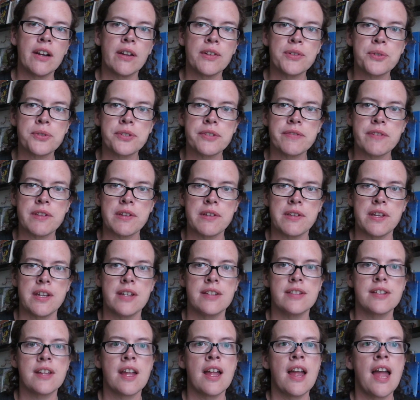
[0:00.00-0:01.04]
all sorts of other
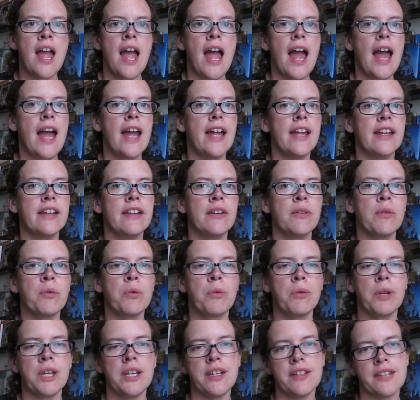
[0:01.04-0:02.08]
things. And
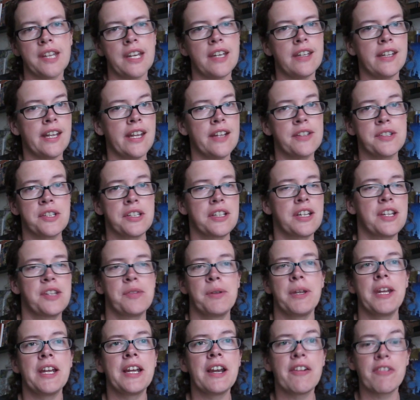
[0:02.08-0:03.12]
we decided to cancel it because we
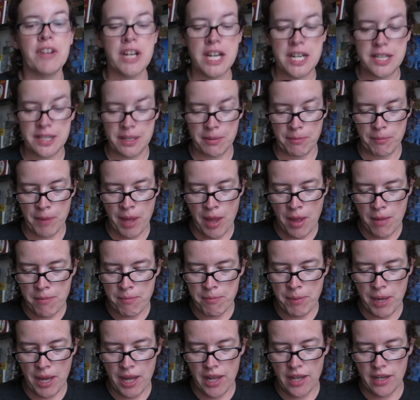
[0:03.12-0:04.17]
can never eat them,
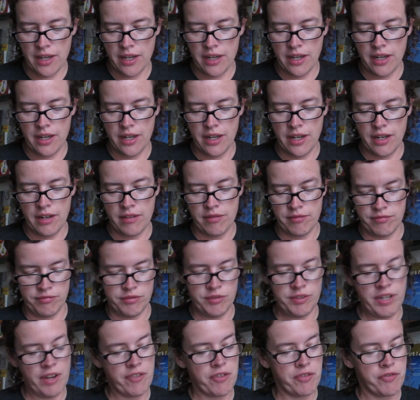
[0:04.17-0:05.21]
but we
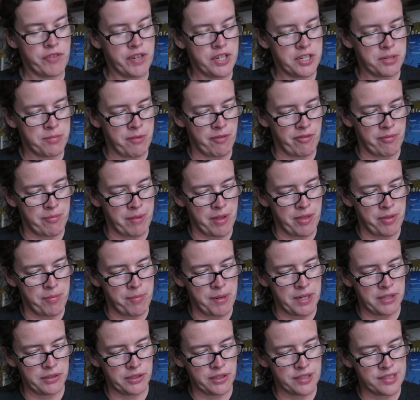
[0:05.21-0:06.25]
never finish them every month. But
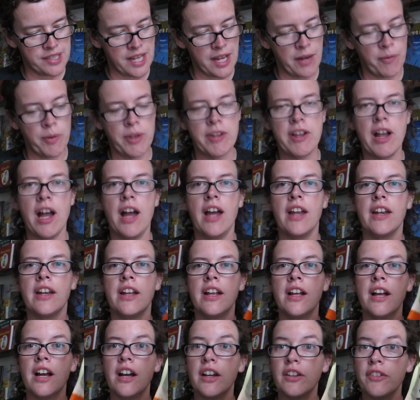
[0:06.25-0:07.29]
it looks like we got
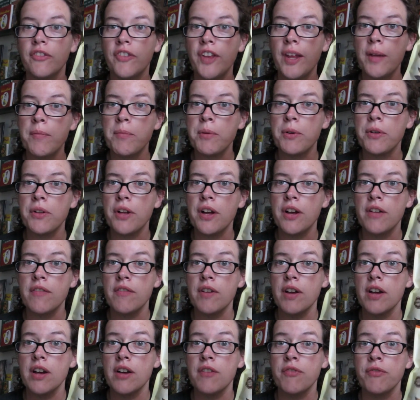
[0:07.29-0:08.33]
a sample of
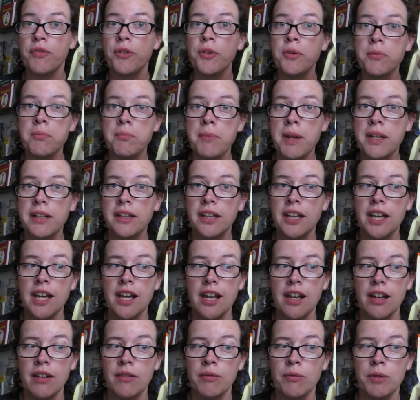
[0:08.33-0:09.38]
a fruit
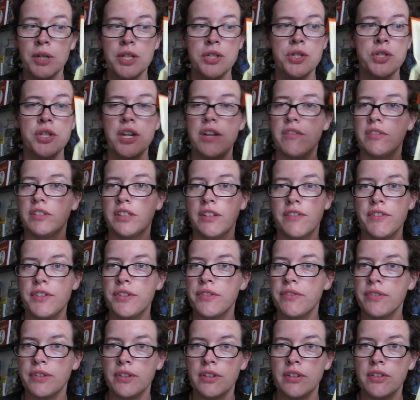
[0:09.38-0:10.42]
medley, which Evan loves
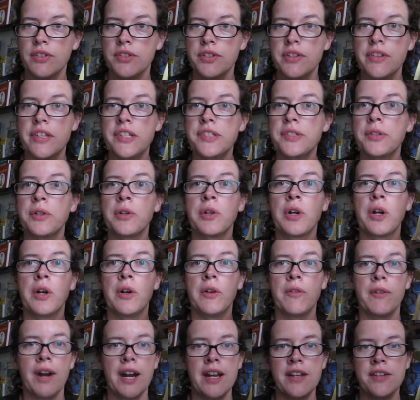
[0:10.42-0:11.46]
fruit, so this will go
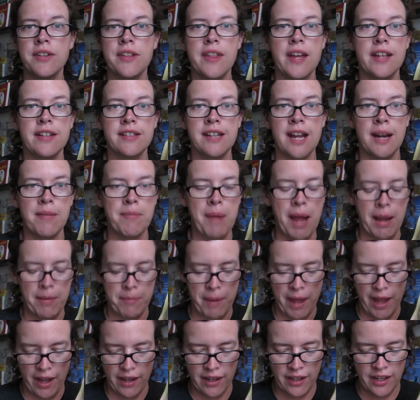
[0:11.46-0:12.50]
right into that snack
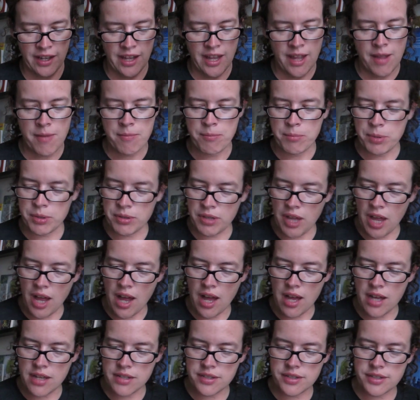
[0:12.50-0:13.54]
backpack,
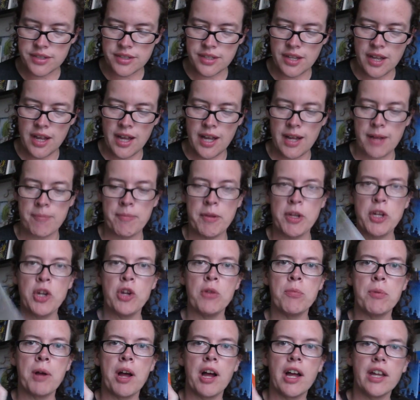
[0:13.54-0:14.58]
plus um, a
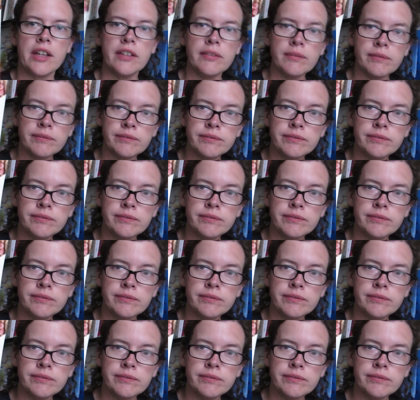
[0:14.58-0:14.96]
coupon